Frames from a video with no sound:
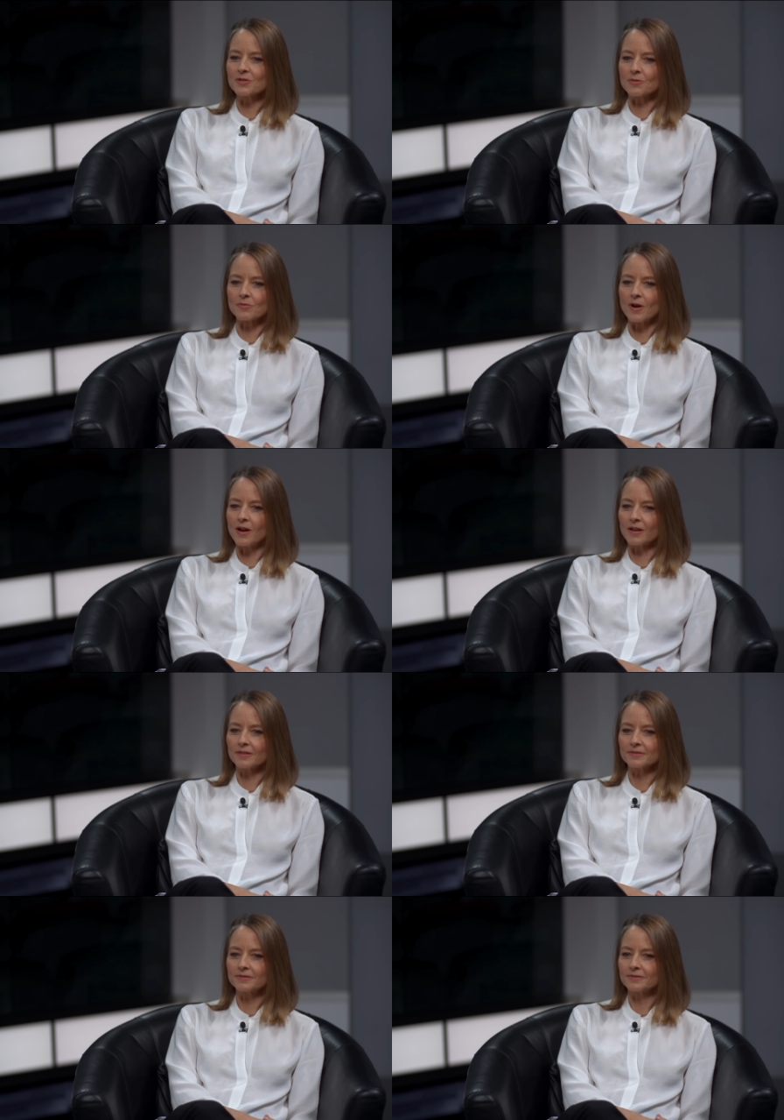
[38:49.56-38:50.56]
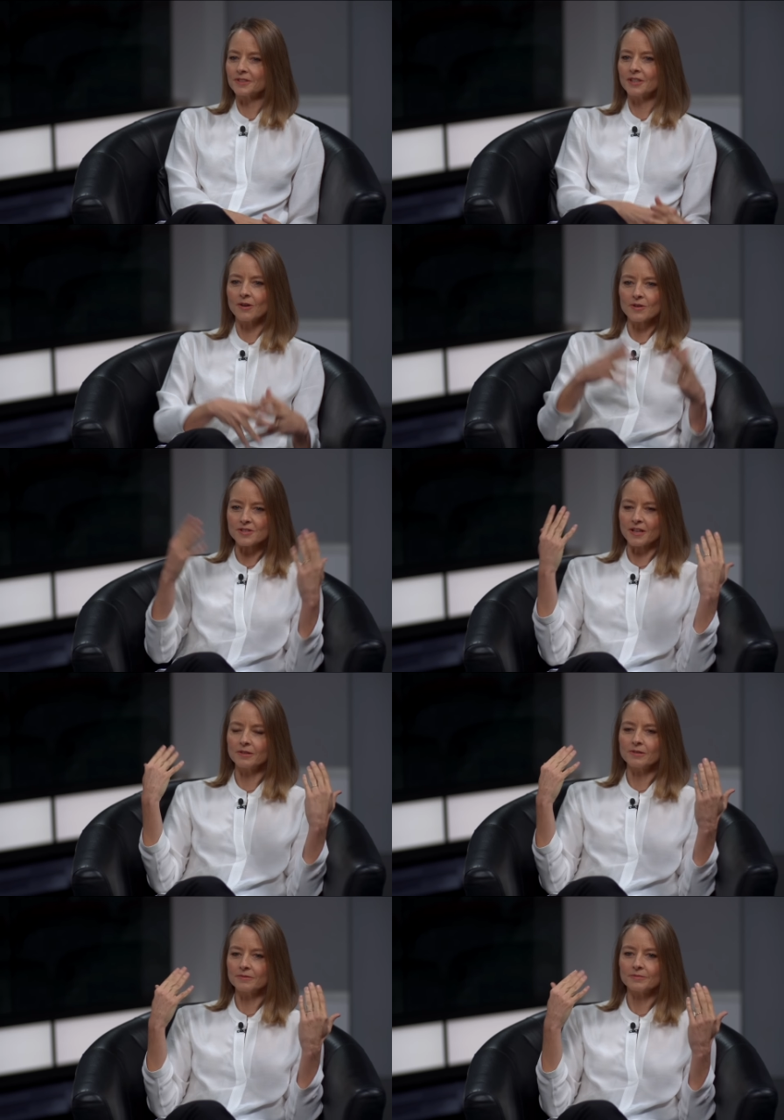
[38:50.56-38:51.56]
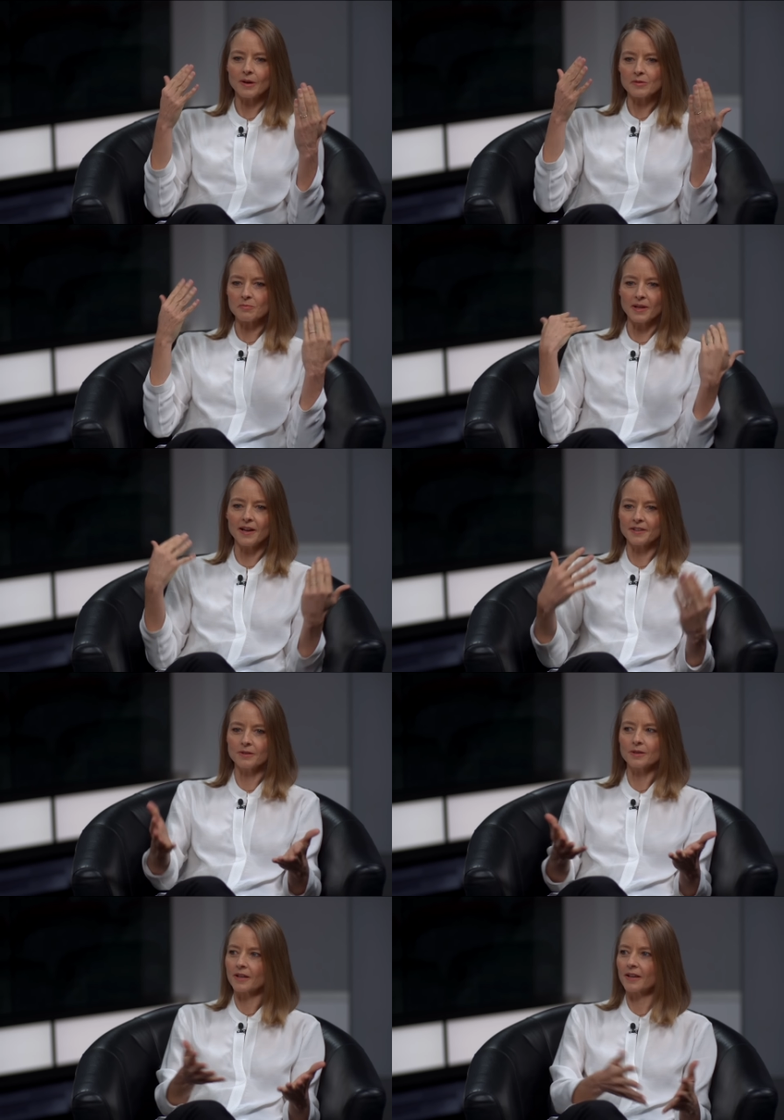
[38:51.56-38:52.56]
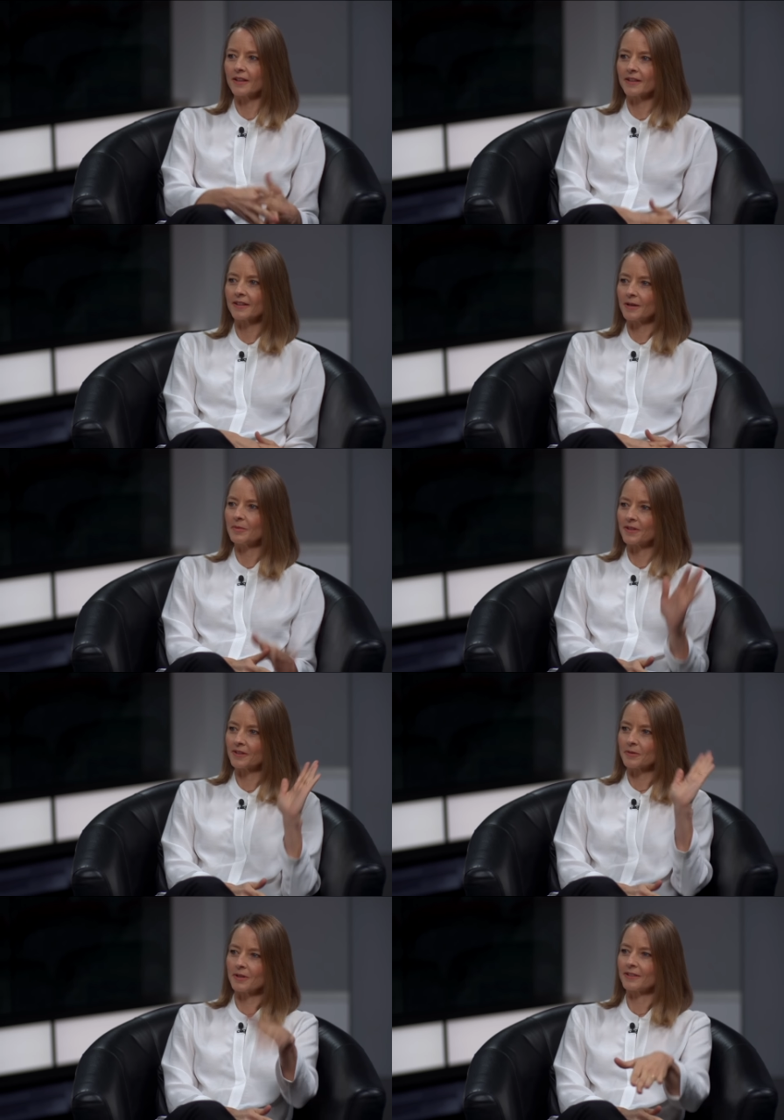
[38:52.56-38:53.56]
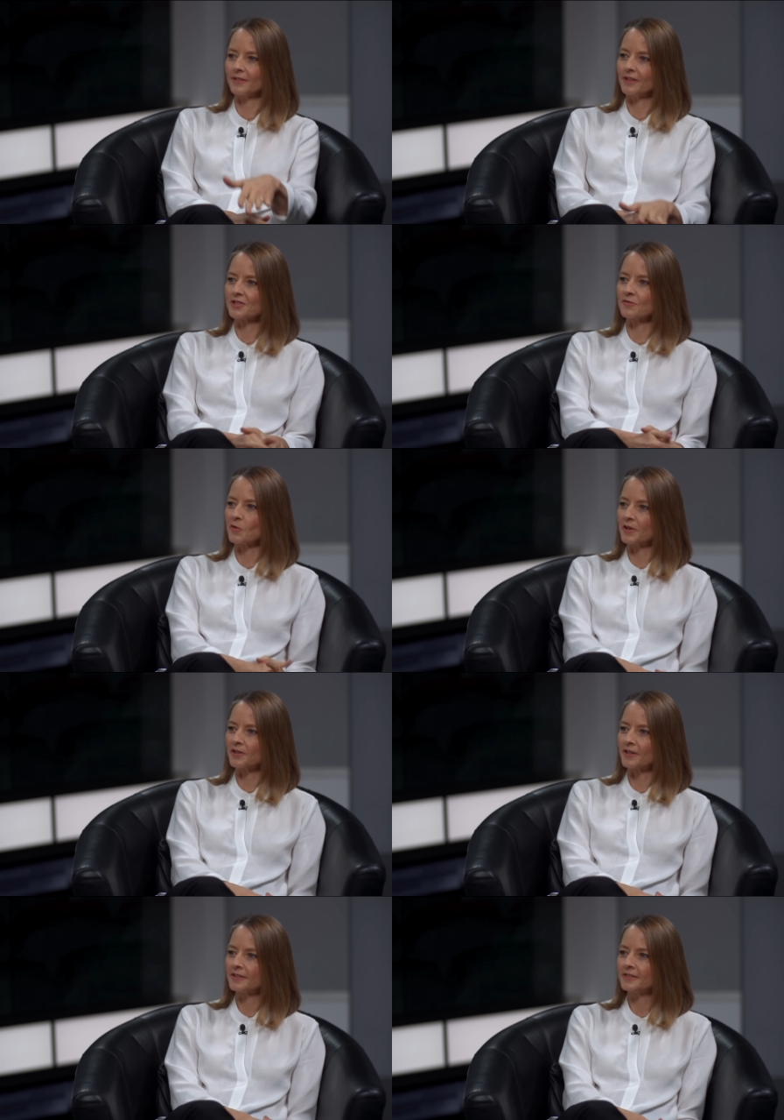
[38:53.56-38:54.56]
I was the wrong, you know, because I, I was blonde and looked kind of like them. I think they were like, no, oh, let's right, avoid yeah. her.